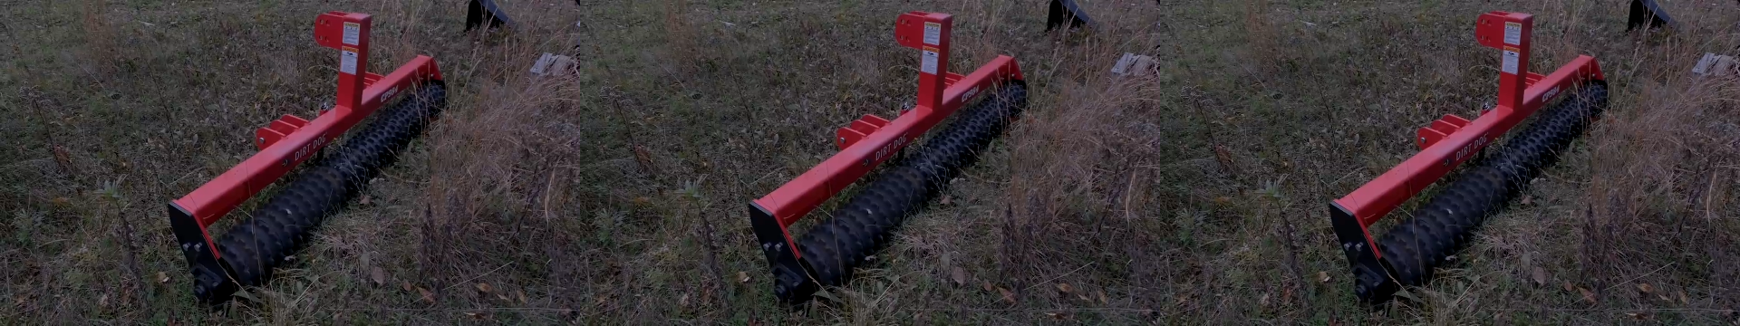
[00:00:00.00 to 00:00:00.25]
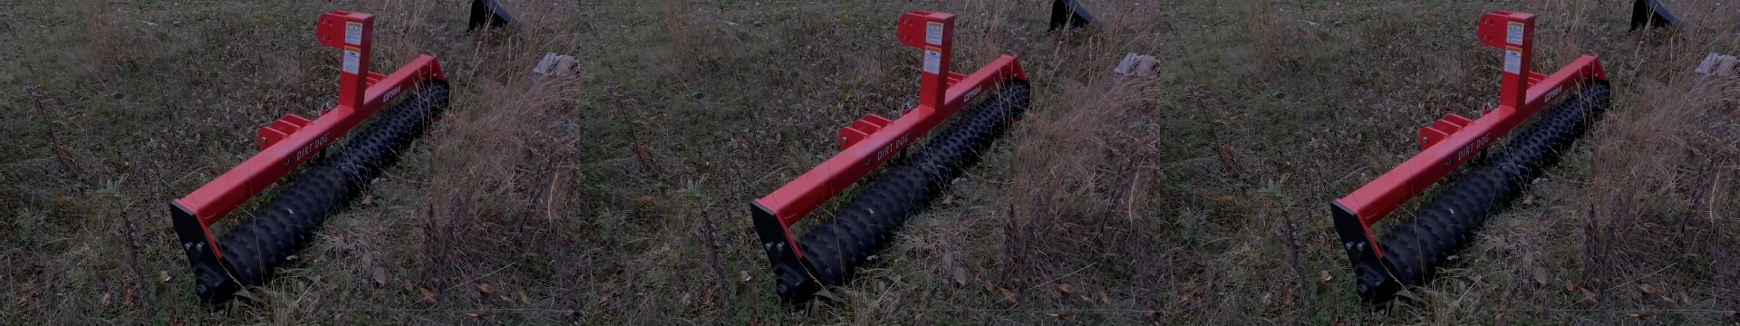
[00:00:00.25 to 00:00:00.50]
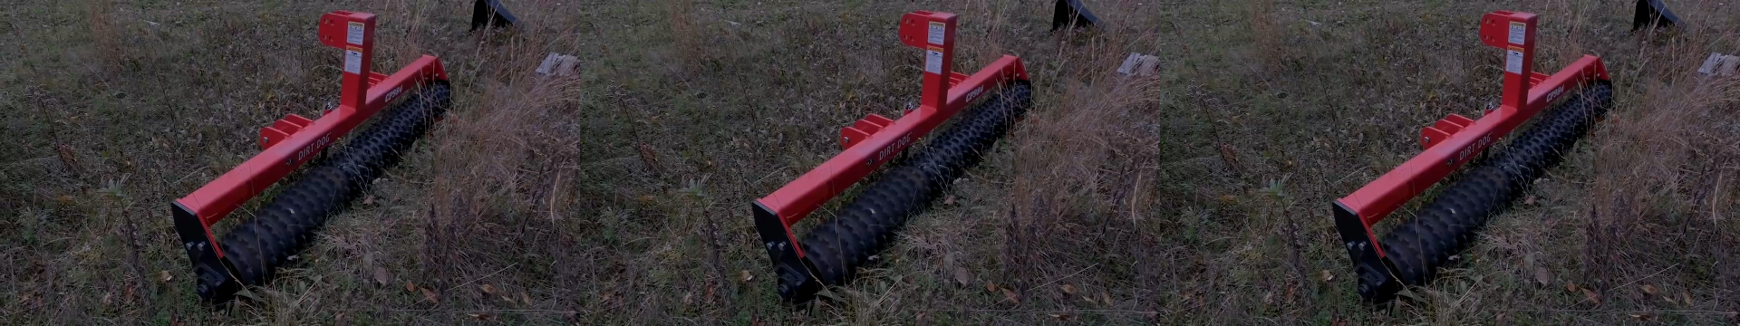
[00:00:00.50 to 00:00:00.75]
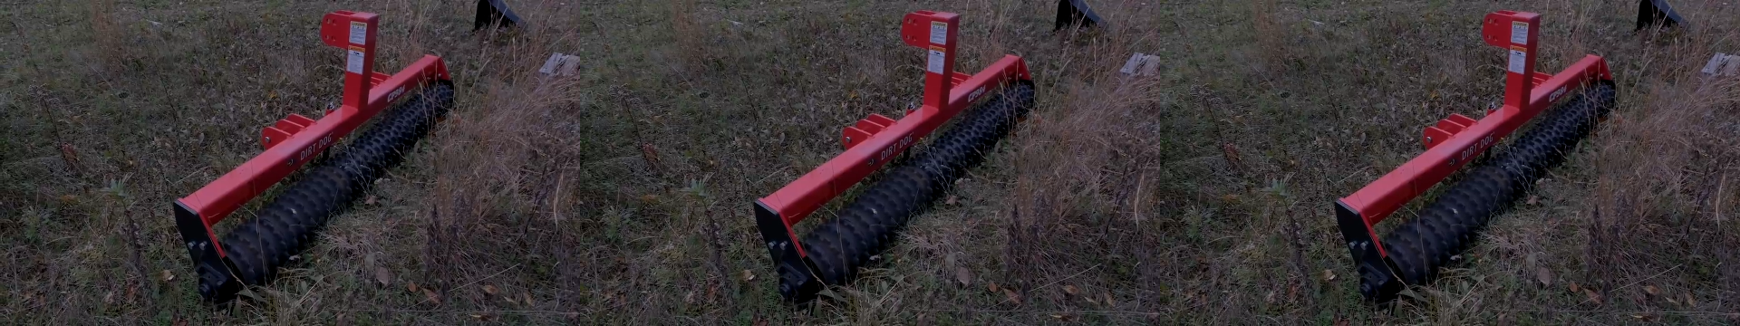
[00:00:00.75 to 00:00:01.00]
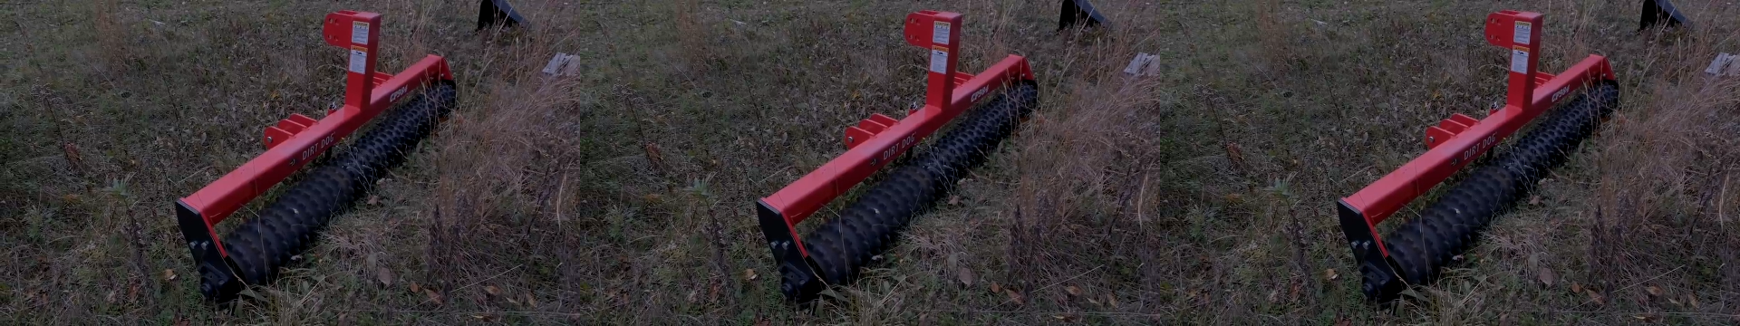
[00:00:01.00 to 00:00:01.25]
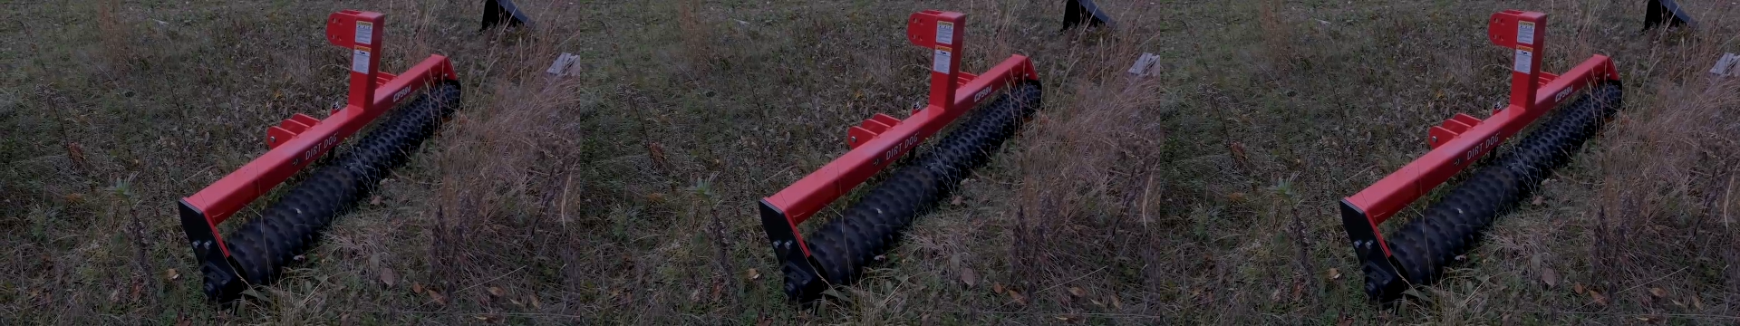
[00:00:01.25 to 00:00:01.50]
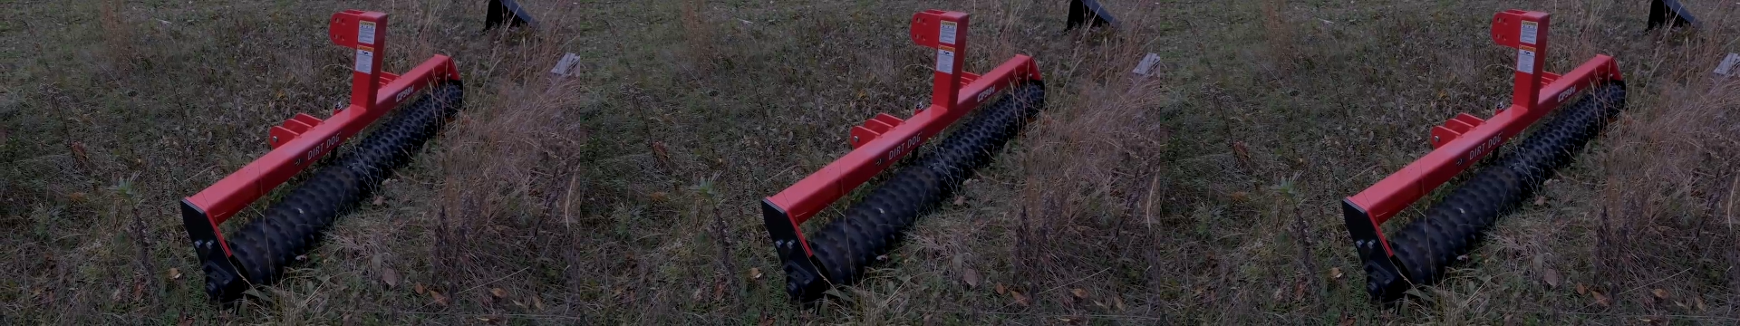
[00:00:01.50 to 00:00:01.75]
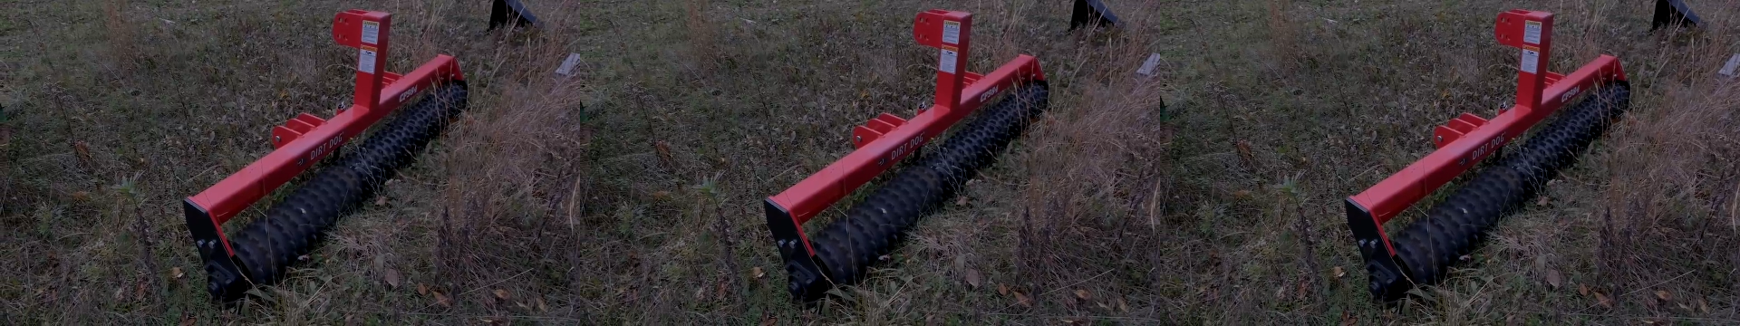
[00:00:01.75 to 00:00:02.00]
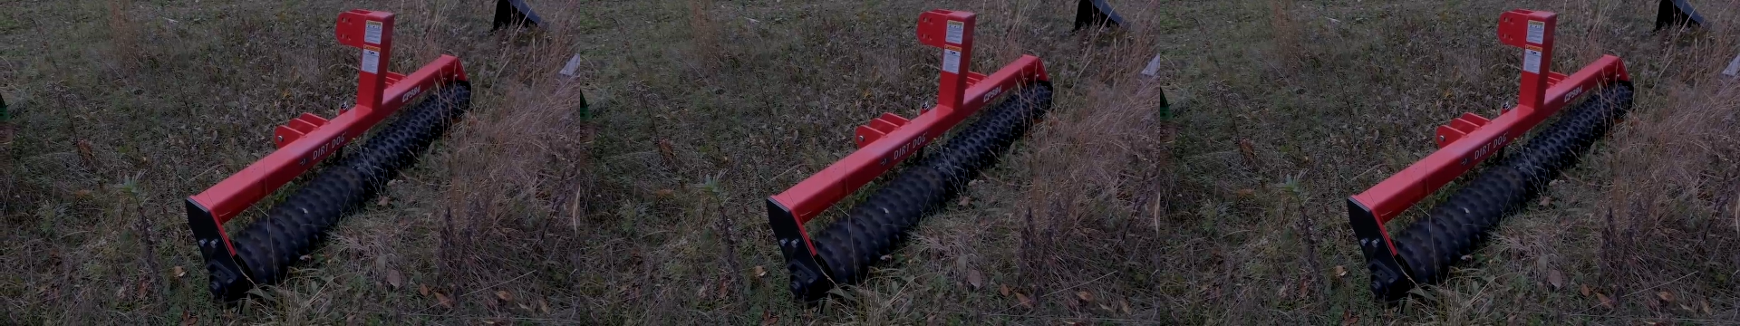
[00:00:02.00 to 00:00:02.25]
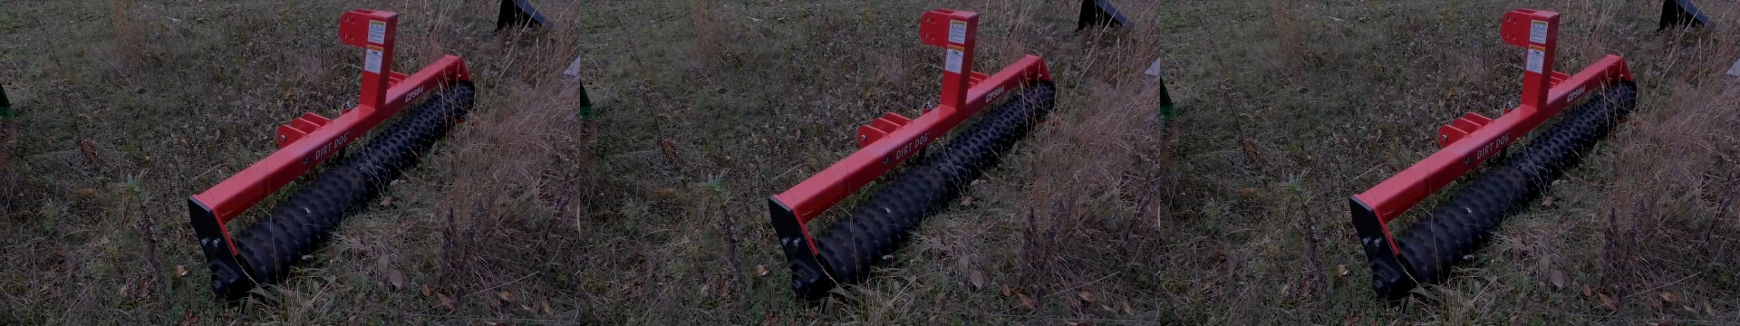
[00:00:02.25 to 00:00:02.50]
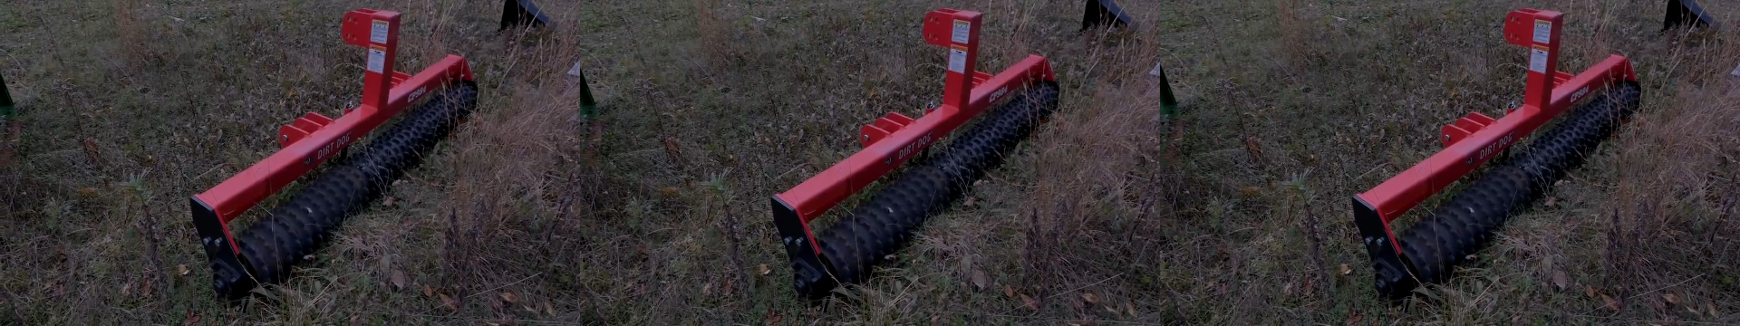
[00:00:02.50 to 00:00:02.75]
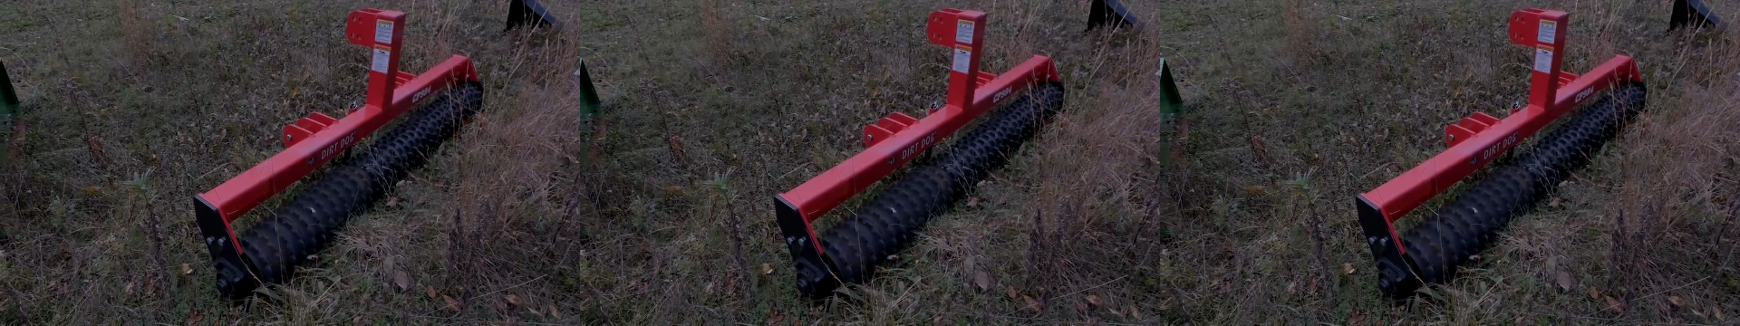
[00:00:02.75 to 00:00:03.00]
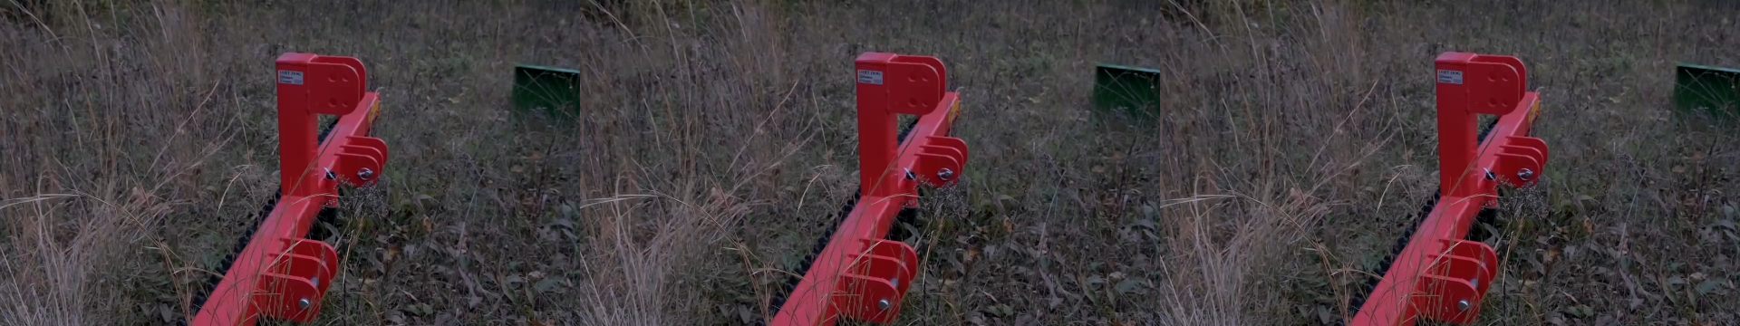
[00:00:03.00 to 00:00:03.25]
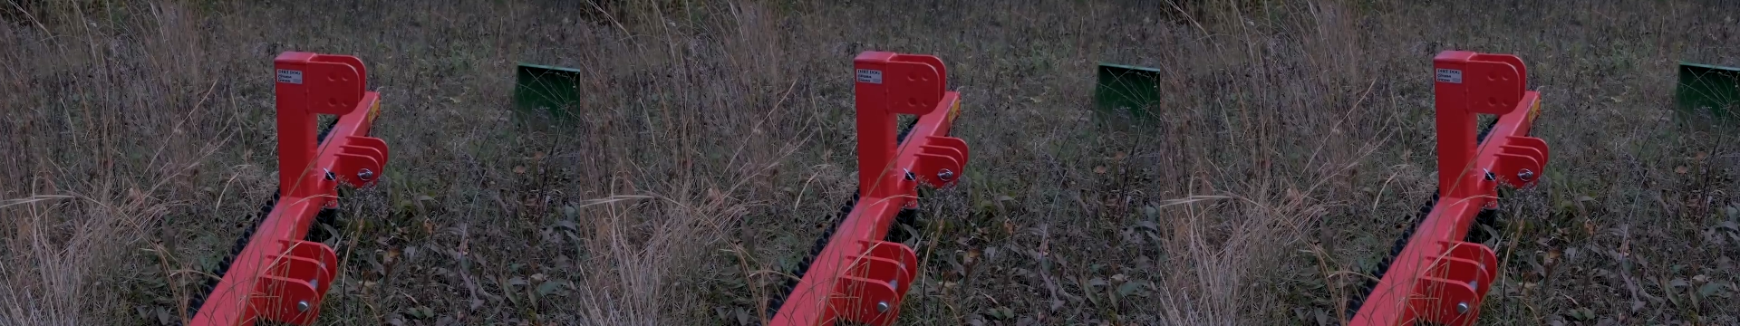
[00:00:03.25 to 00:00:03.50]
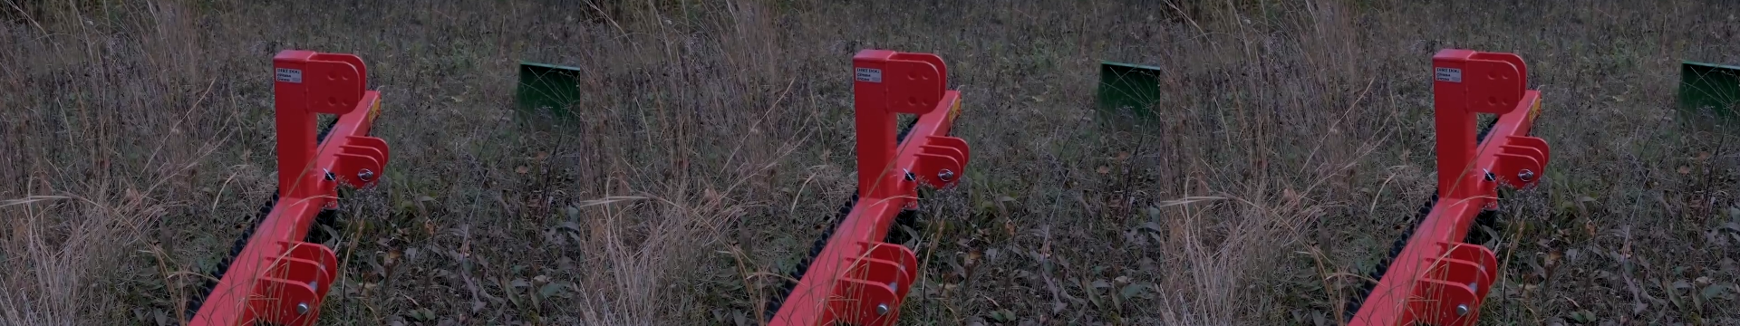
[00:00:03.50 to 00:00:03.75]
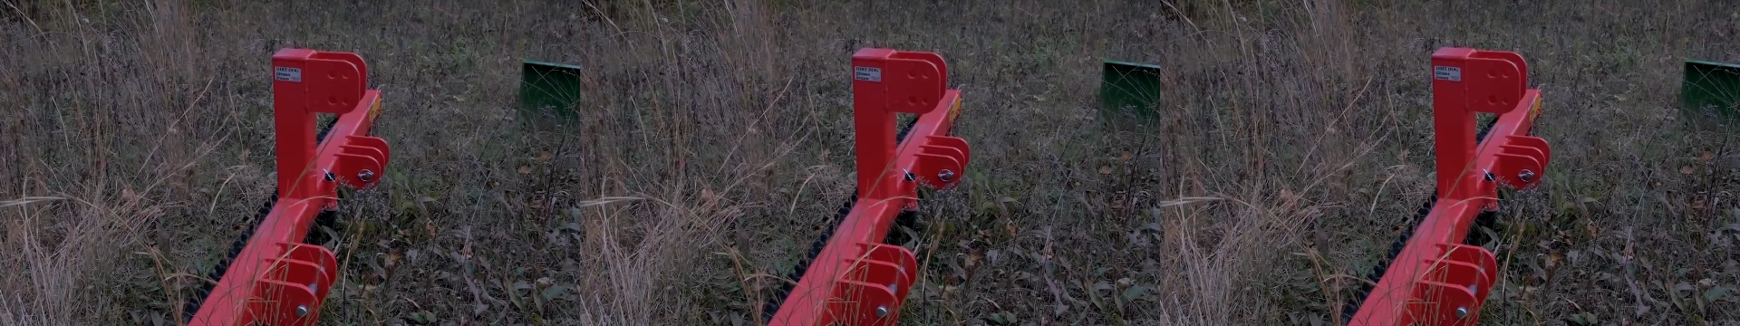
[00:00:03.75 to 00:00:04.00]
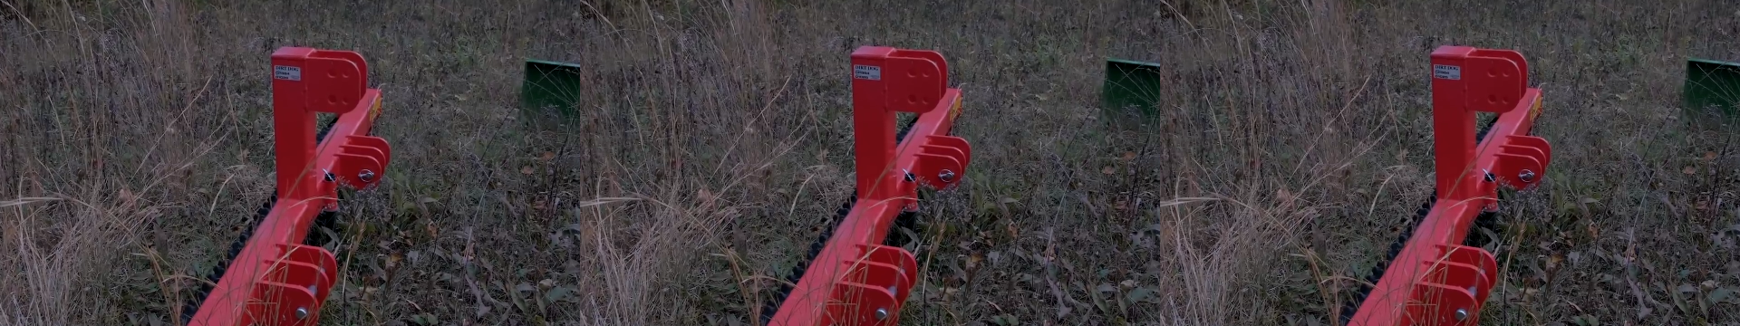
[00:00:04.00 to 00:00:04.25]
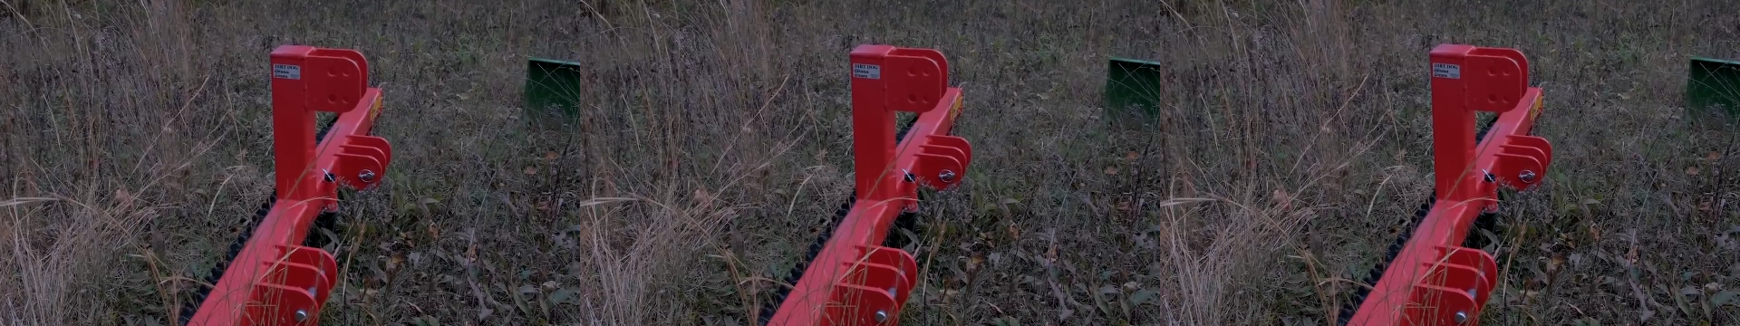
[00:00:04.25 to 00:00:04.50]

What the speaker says: Nobody's mouth can be seen.